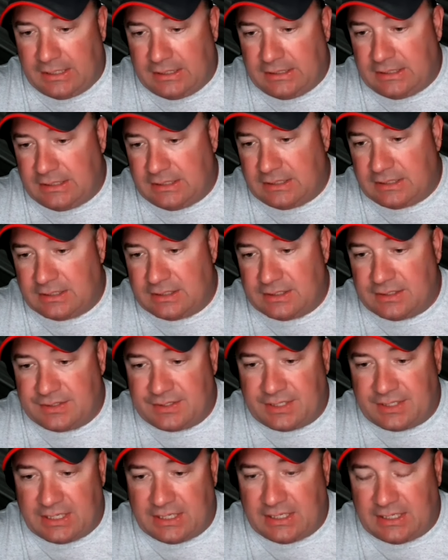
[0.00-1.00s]
He
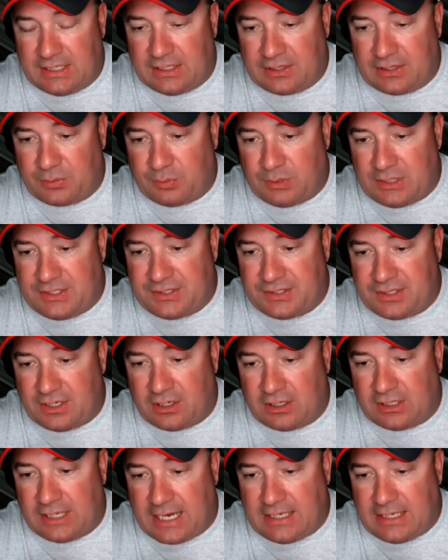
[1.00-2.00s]
is a
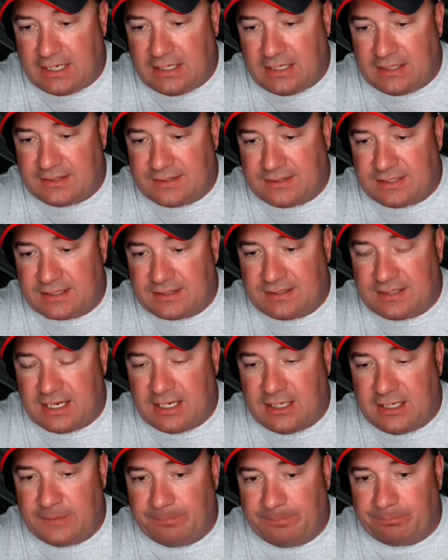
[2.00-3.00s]
three-star, 8'8",
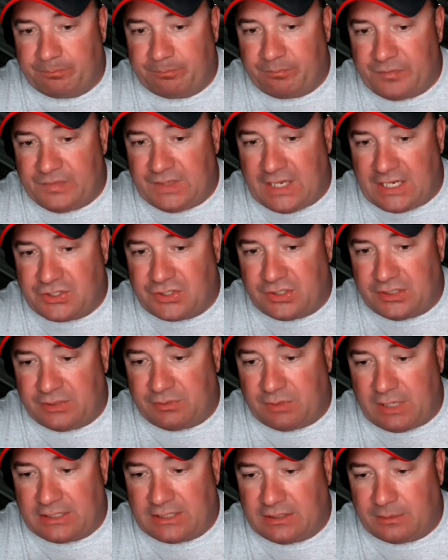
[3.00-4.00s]
6'8", nationally
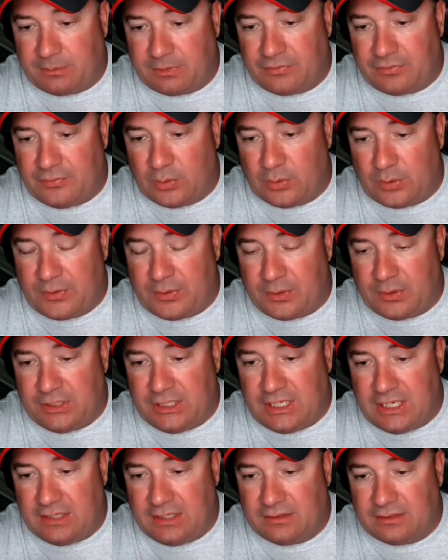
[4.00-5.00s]
ranked number
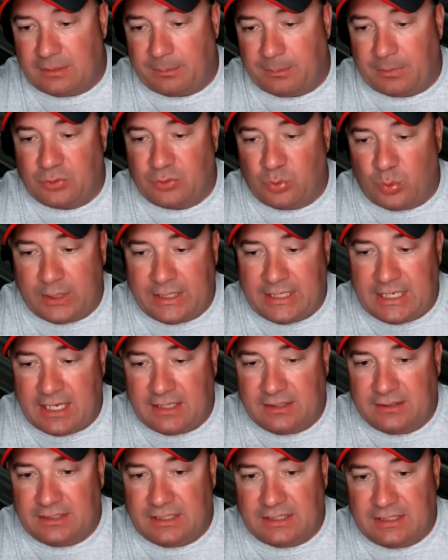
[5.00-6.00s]
438, number
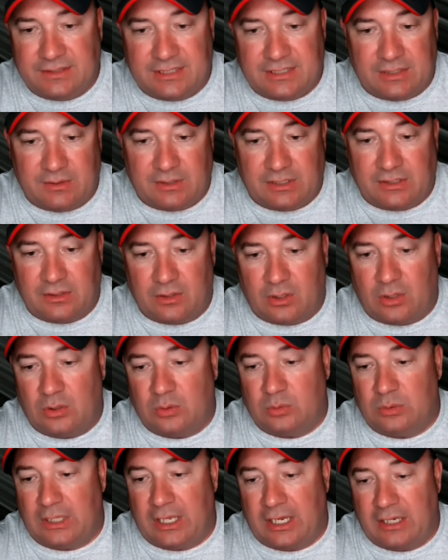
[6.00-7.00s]
28 interior
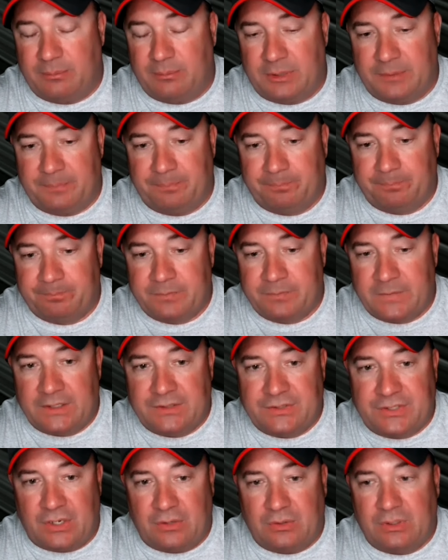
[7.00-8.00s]
O-lineman.
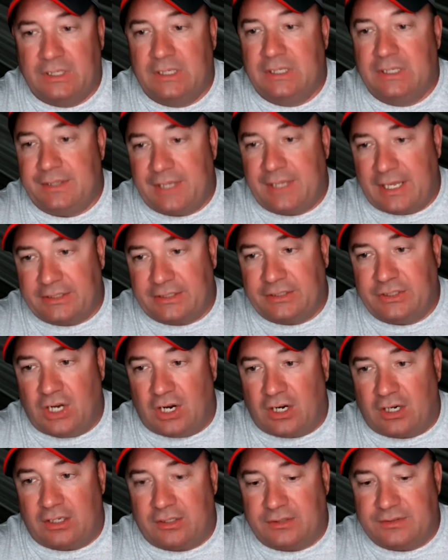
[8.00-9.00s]
So that
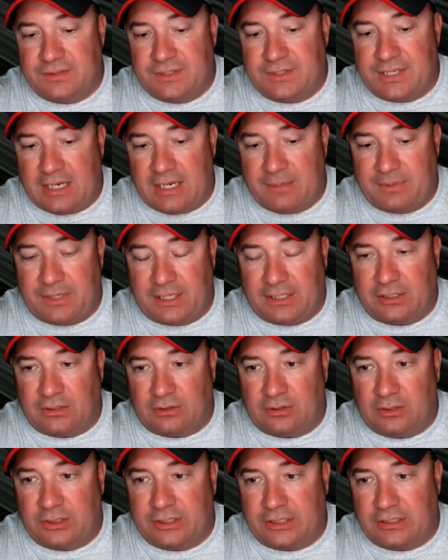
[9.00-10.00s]
guard type that you're
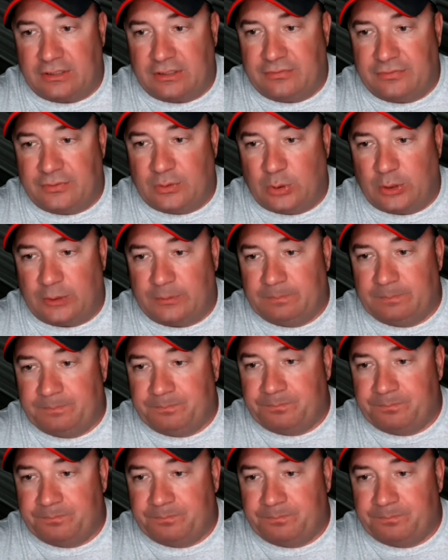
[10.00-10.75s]
looking for.